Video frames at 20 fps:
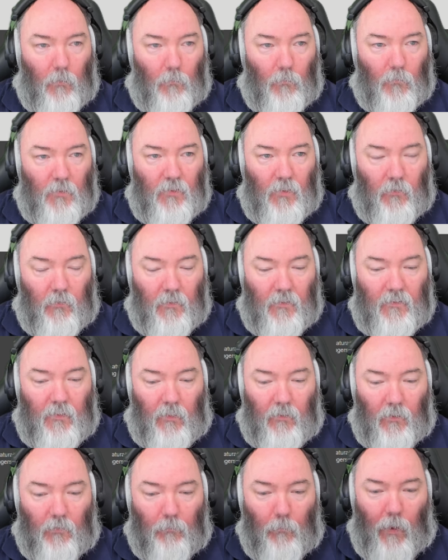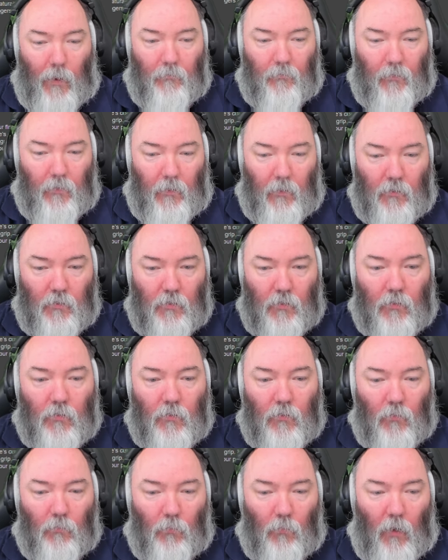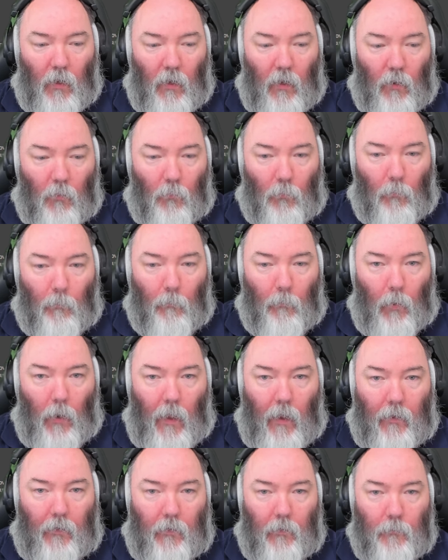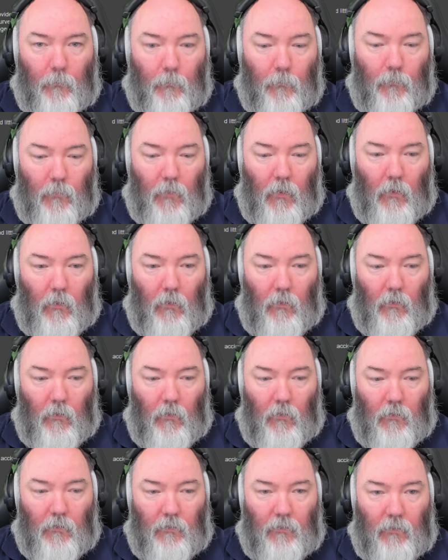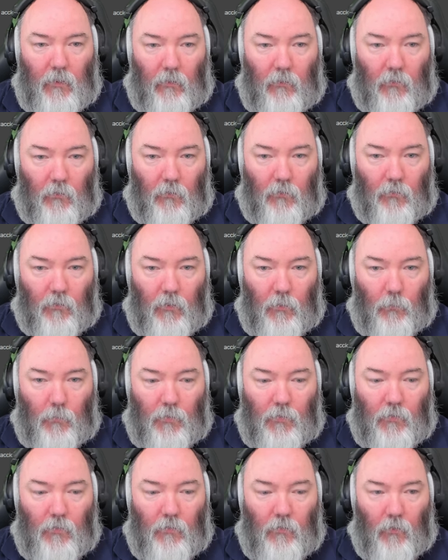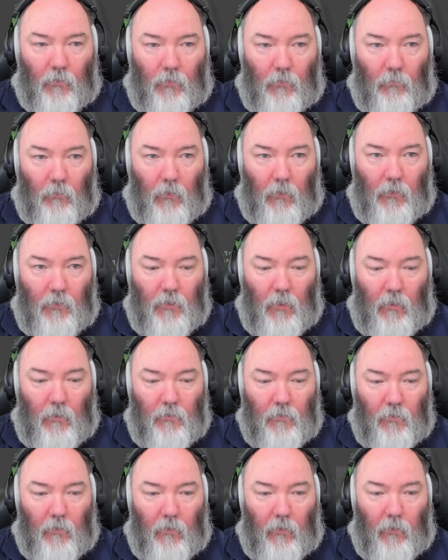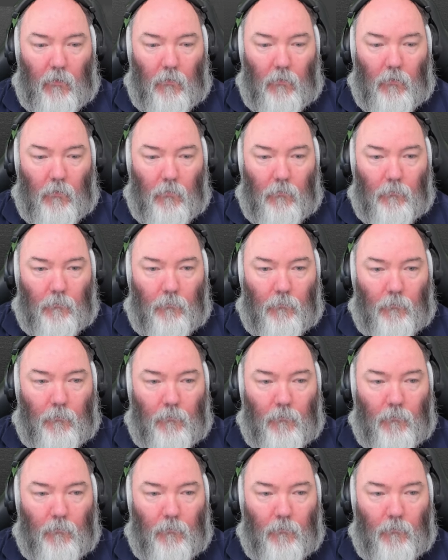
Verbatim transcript: Um, still in the standard matte finish, um, black. Standard grips, nothing really changing here.